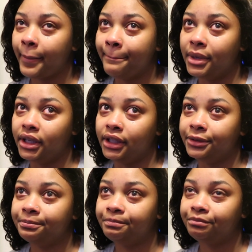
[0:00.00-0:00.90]
but
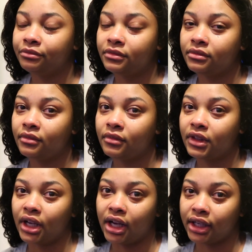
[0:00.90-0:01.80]

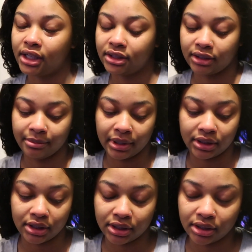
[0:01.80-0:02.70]
I guess I'm about to